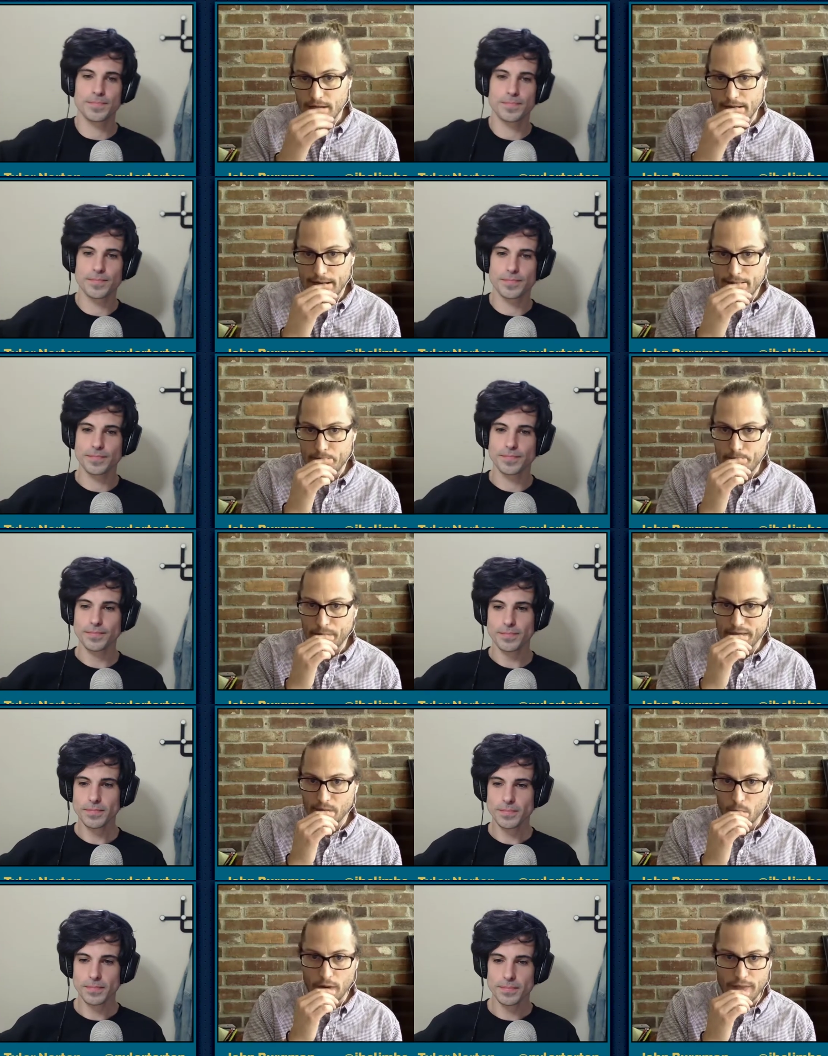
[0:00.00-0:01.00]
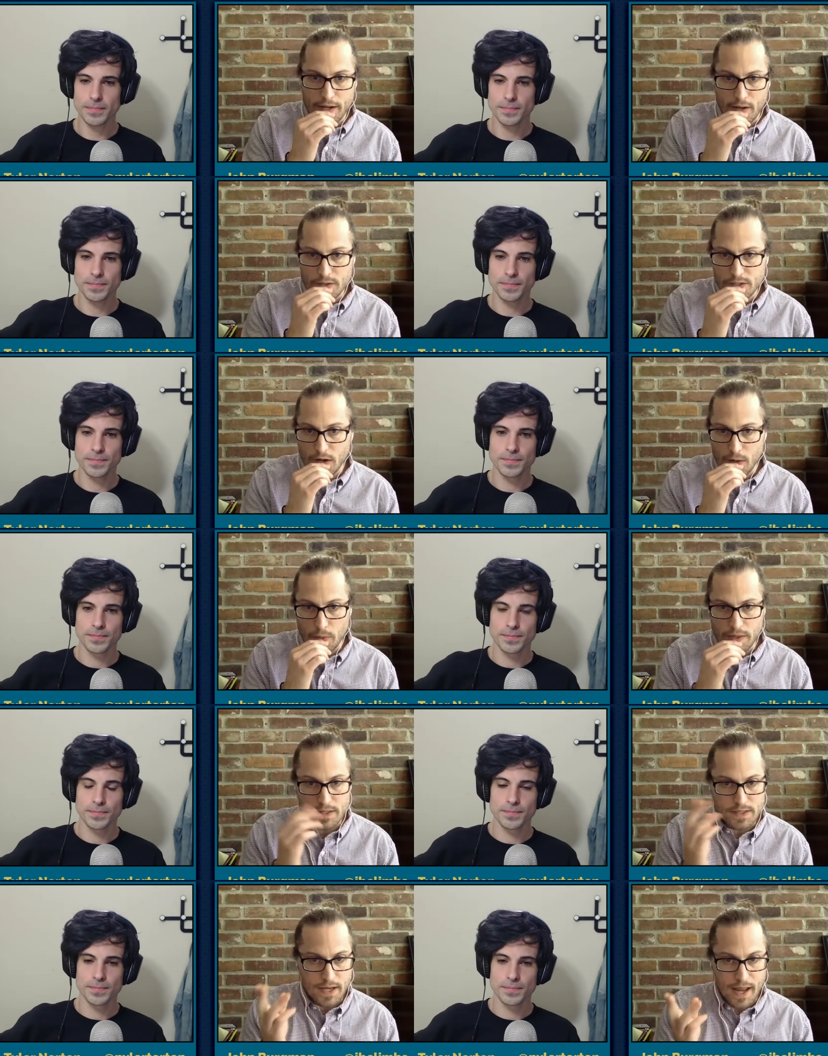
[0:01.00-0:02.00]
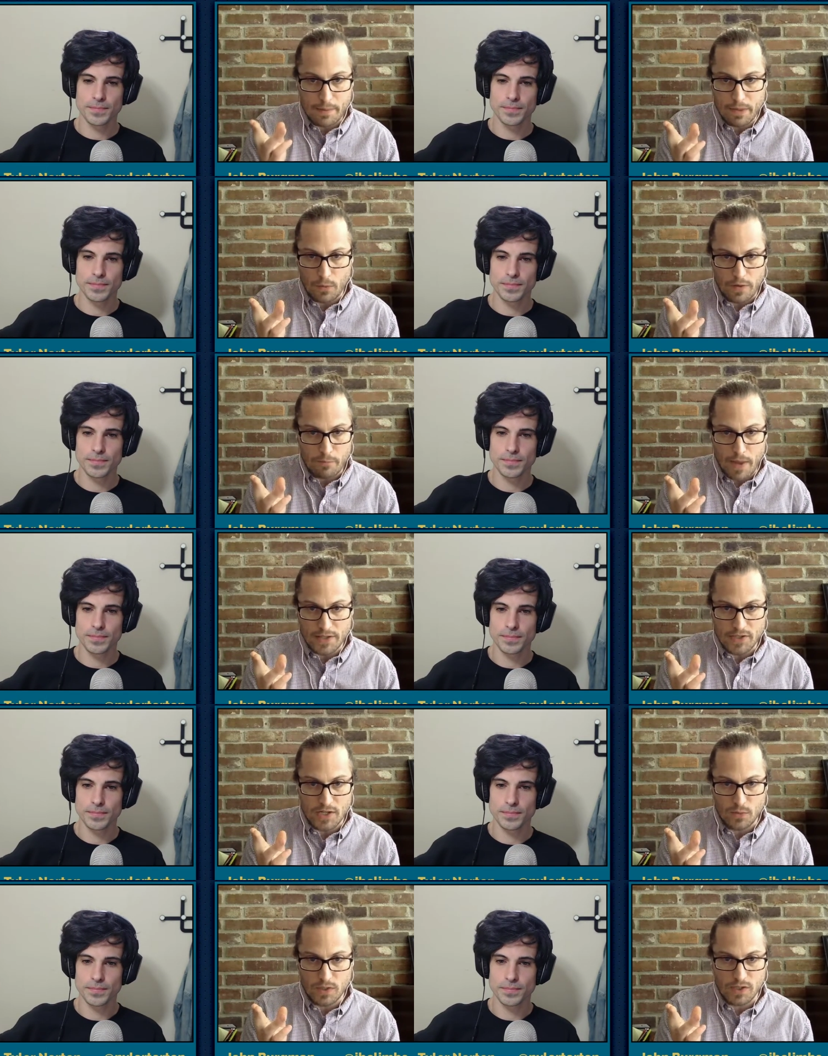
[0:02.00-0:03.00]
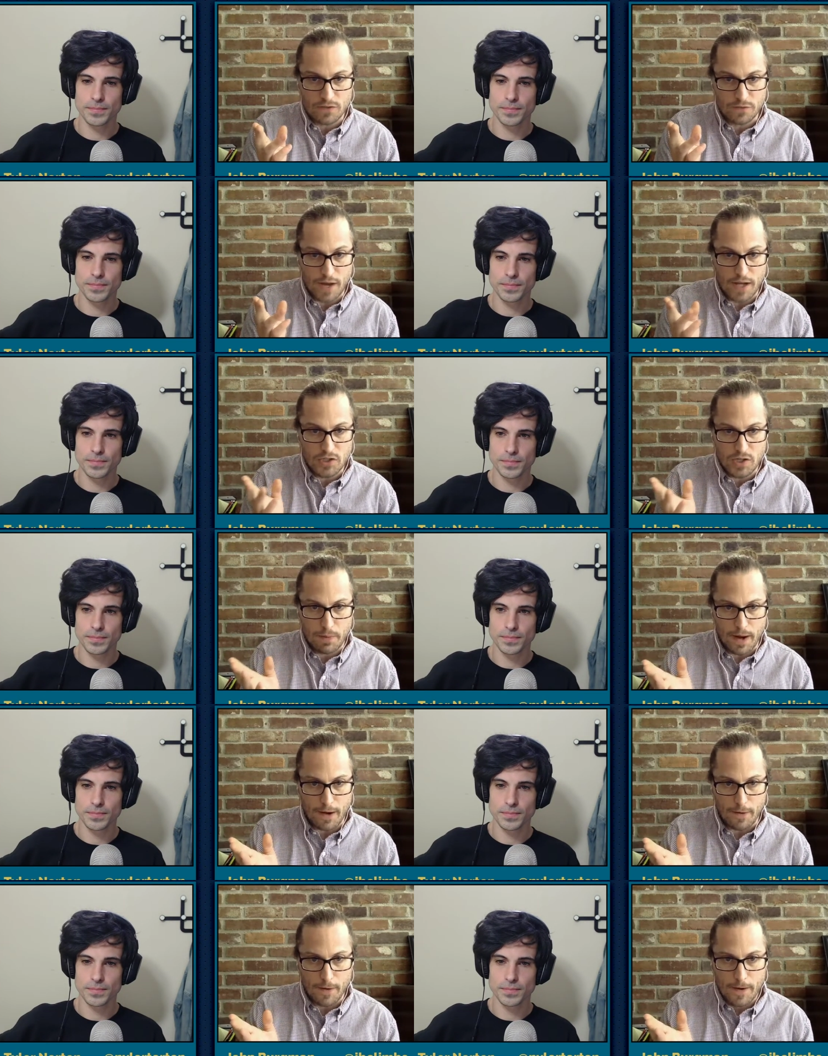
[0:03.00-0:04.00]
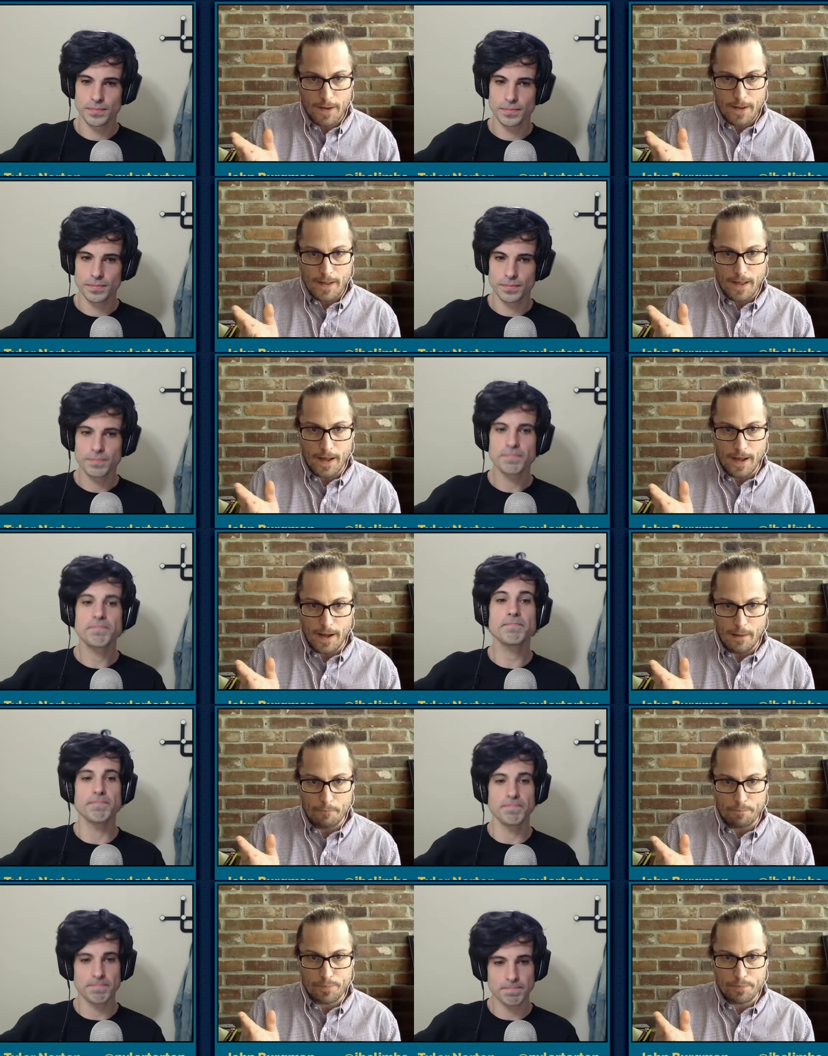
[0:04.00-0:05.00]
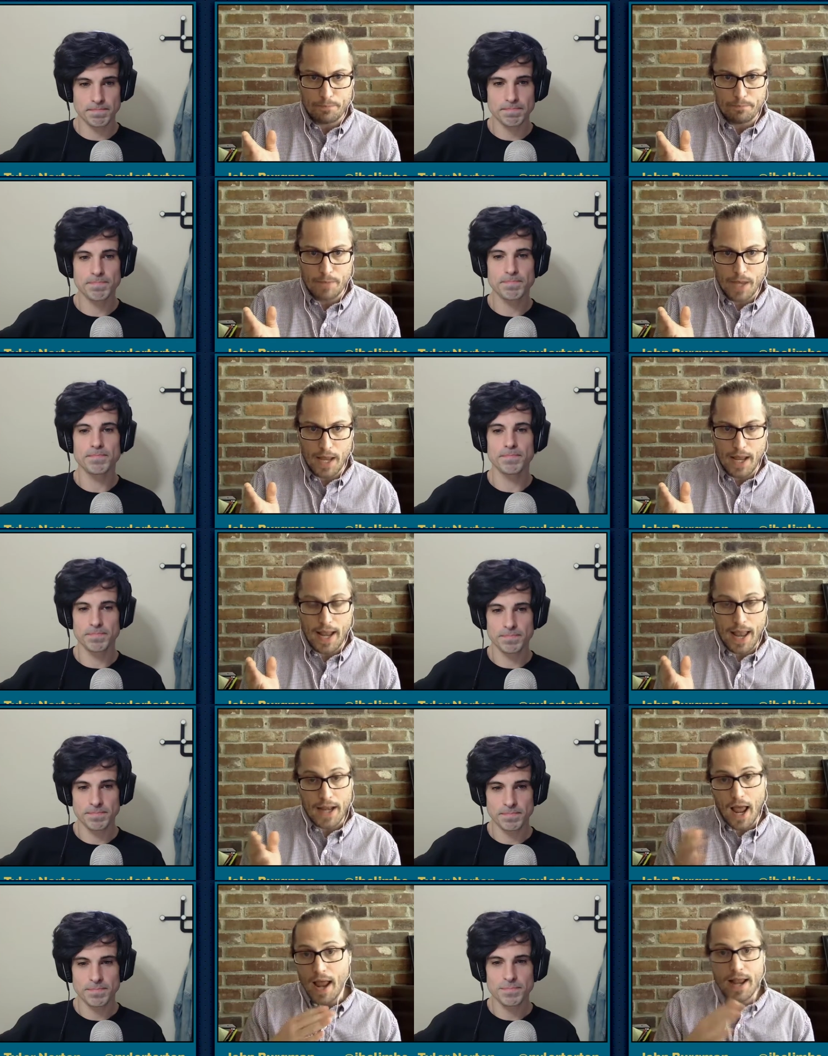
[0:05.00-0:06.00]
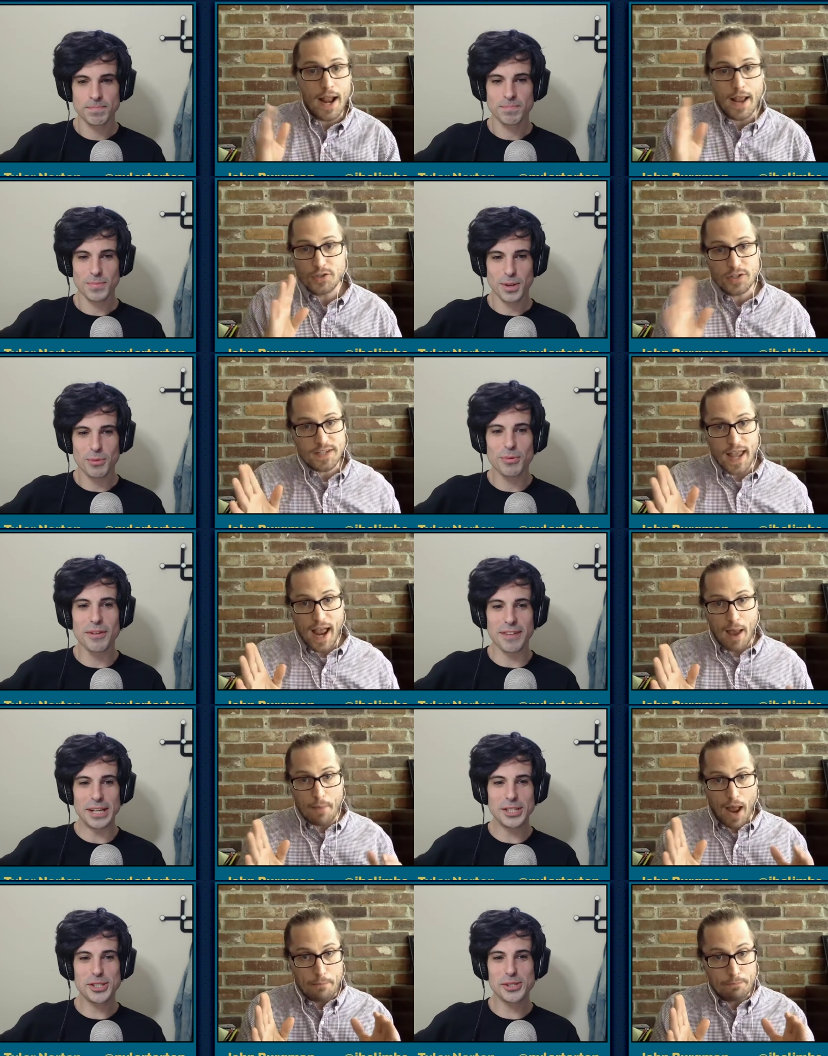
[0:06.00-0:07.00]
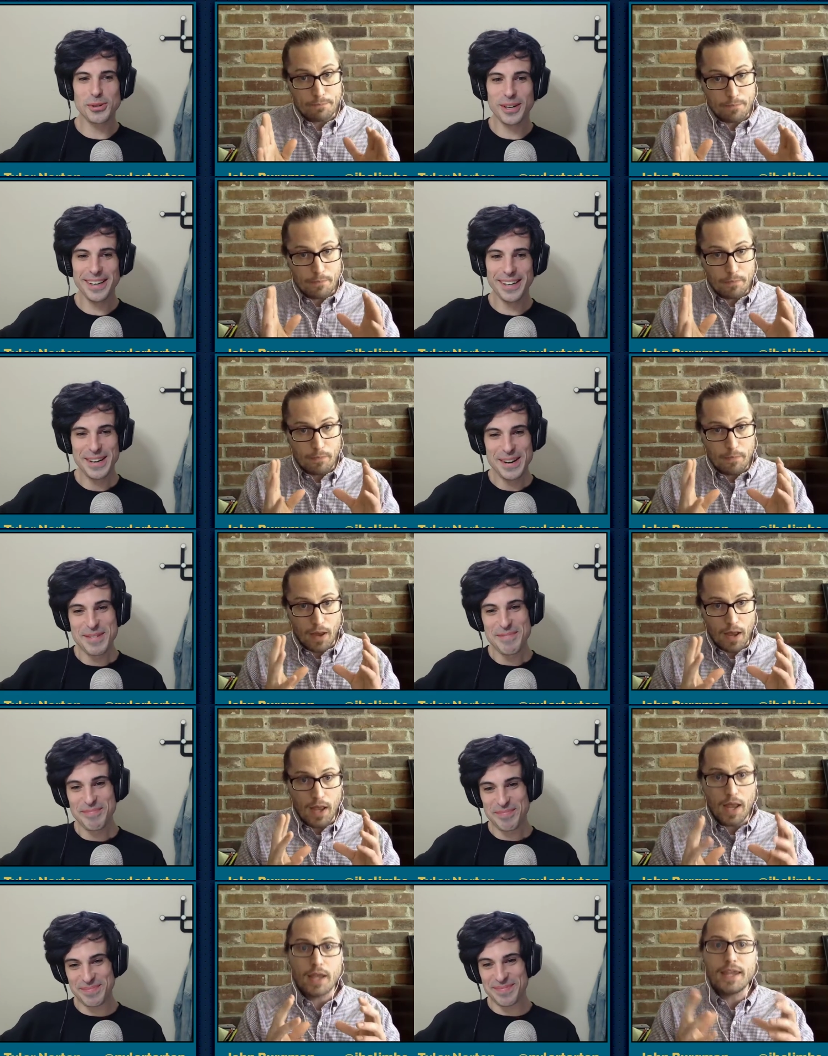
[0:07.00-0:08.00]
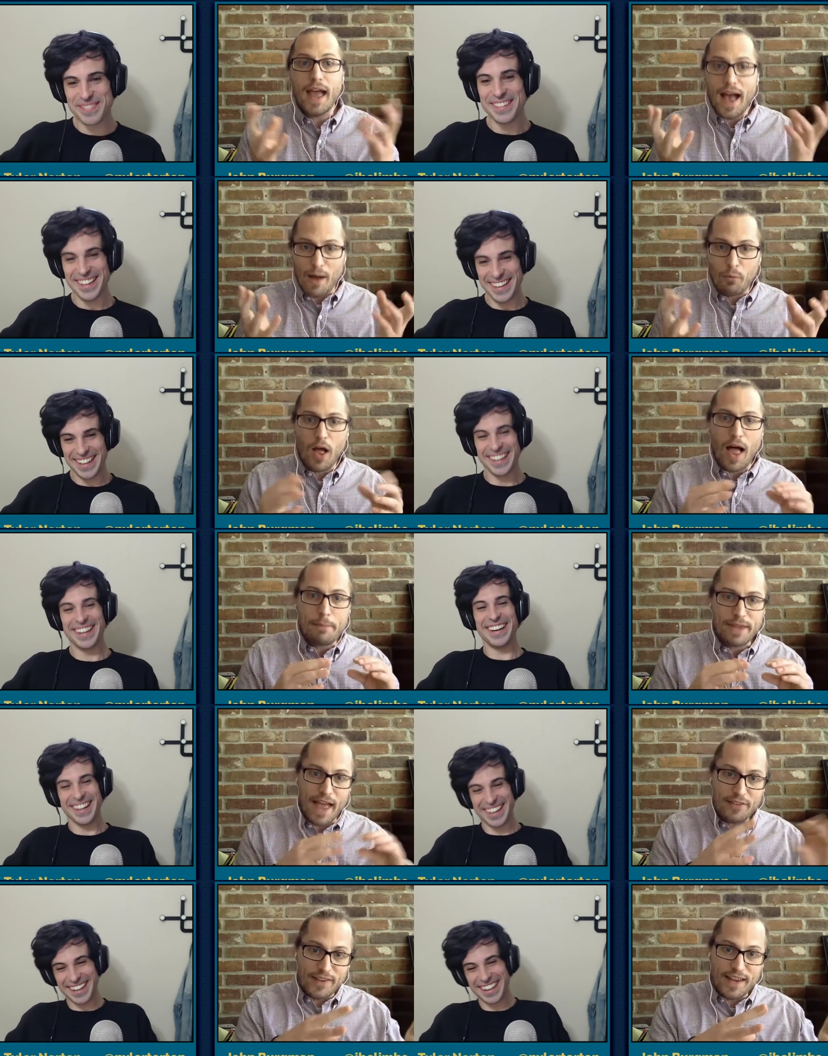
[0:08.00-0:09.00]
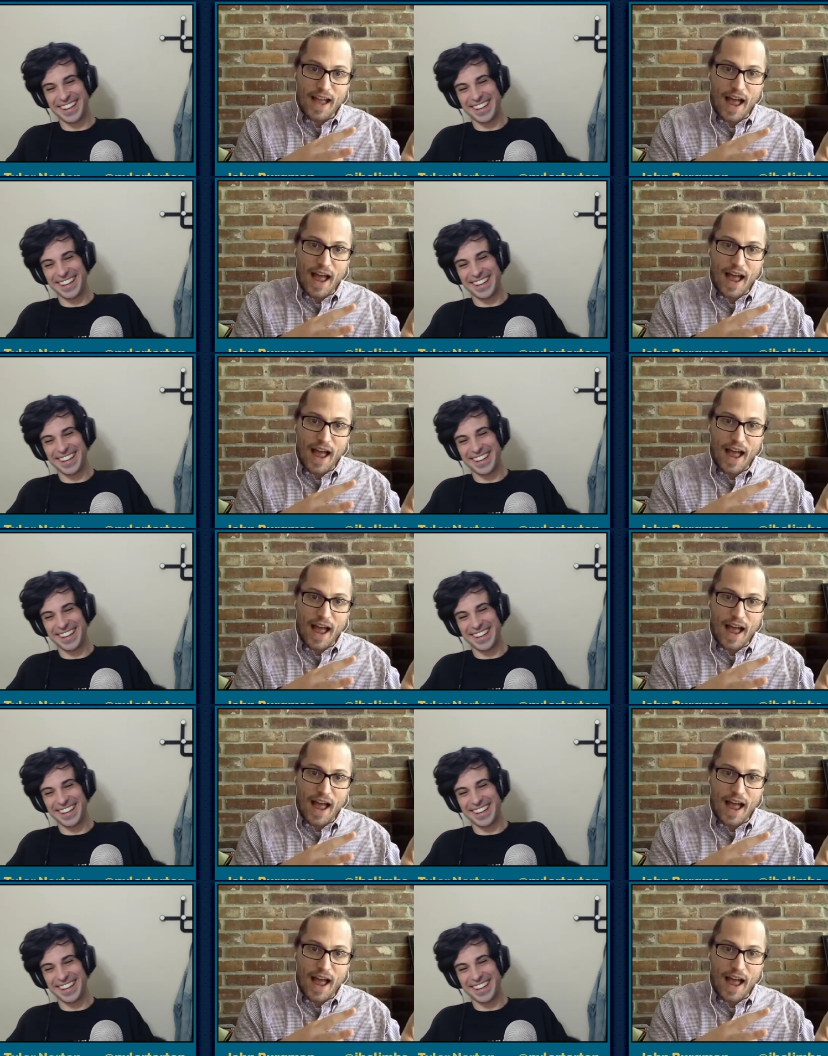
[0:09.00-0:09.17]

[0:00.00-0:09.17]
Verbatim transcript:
Speaker 1: Um, but the one that I'll start with is a name that we've mentioned, which is Fanny Gibert. Um, and I and I should say I'm, I'm tour. Yeah, well, I'm guessing.